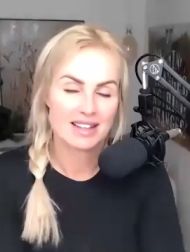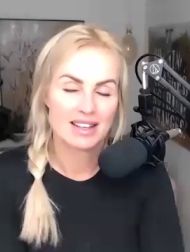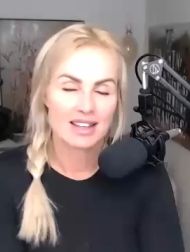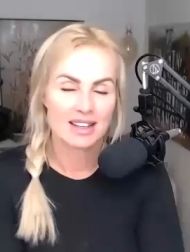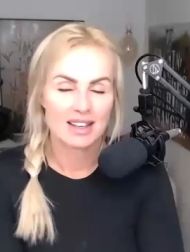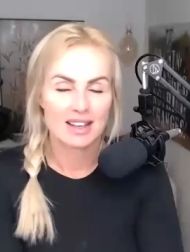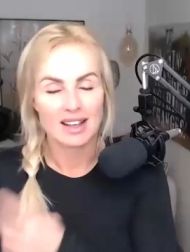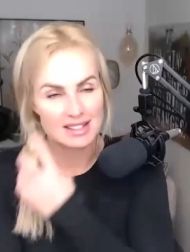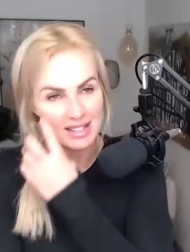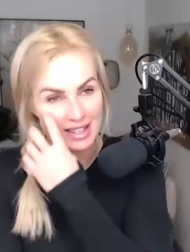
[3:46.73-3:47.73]
Yeah.
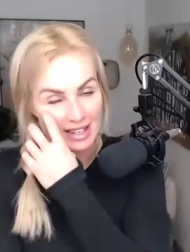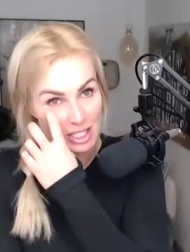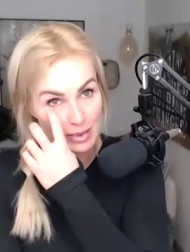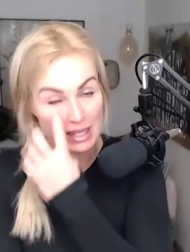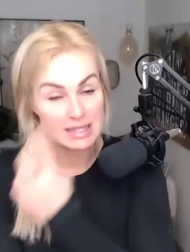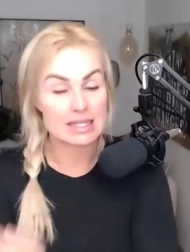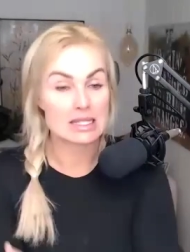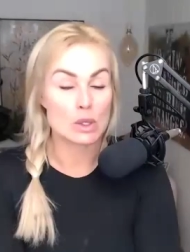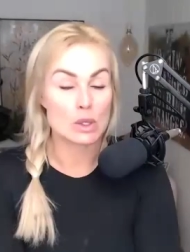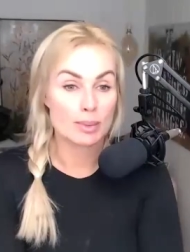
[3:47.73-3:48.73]
It's like just because
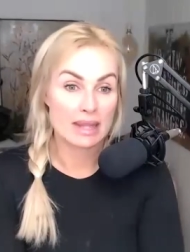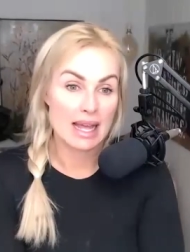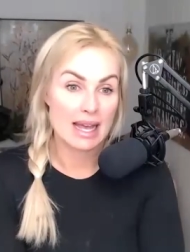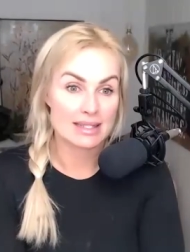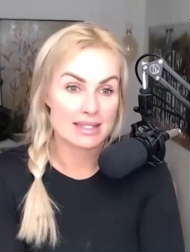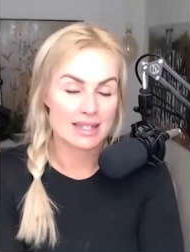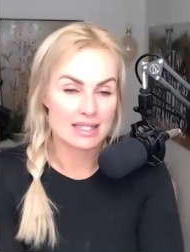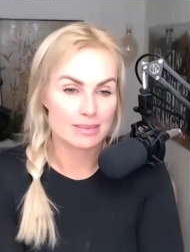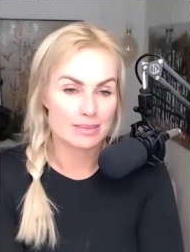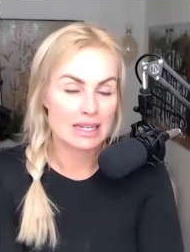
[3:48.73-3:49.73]
it's normalized
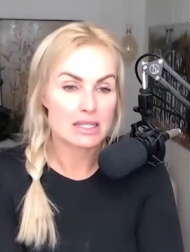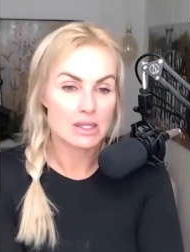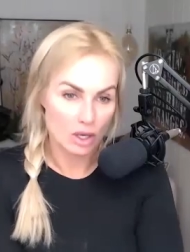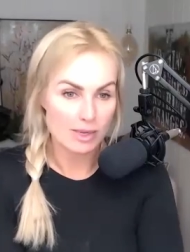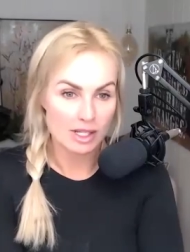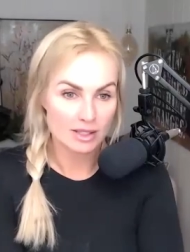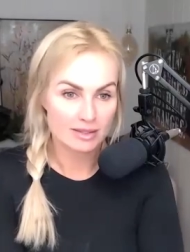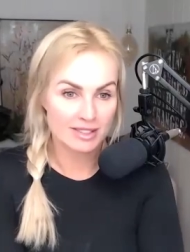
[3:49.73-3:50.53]
doesn't mean it's normal.